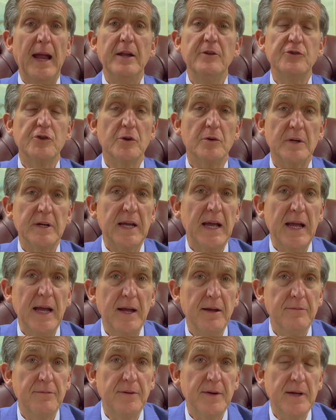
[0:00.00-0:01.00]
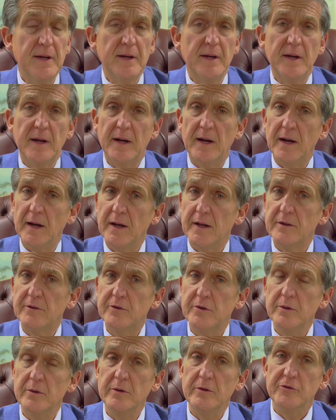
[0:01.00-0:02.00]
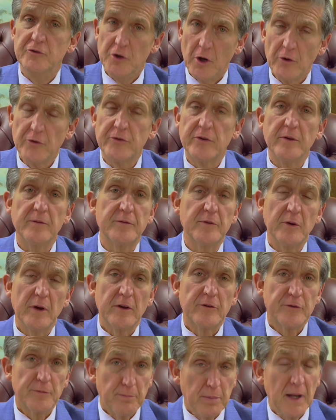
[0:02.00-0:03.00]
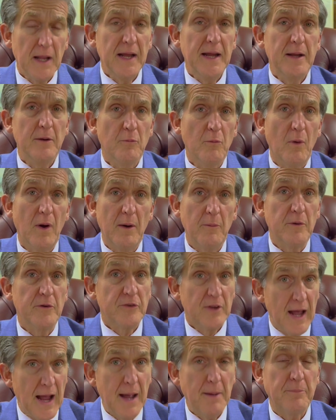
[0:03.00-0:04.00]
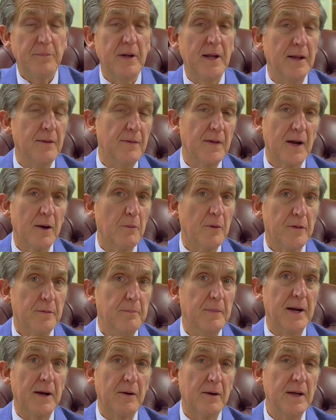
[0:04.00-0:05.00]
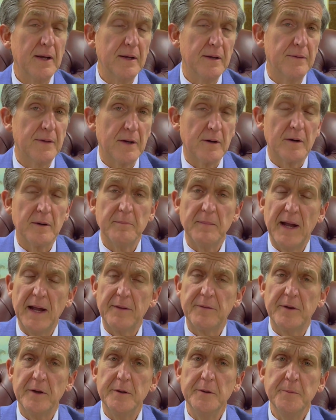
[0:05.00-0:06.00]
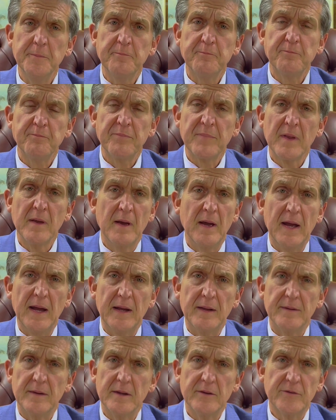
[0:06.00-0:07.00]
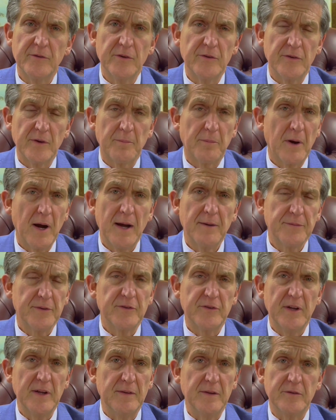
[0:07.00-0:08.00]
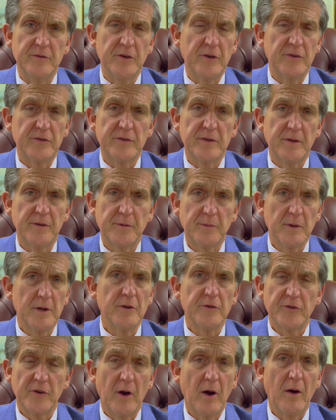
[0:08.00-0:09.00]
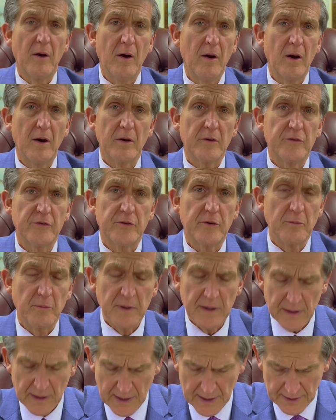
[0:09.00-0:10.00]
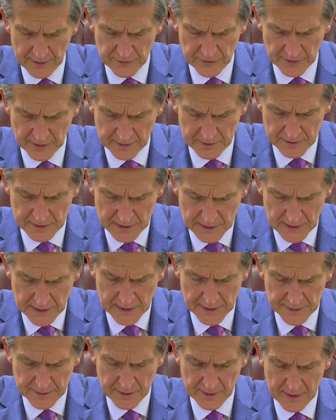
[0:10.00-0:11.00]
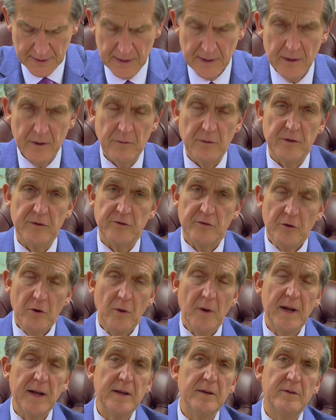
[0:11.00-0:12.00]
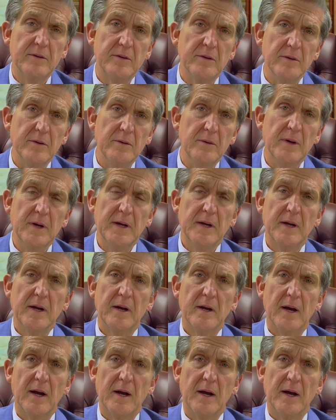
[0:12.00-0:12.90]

angel gave to Joseph to explain what was happening there with Mary, there in Matthew. And this is a prophecy that just thrills our hearts to realize that God was going to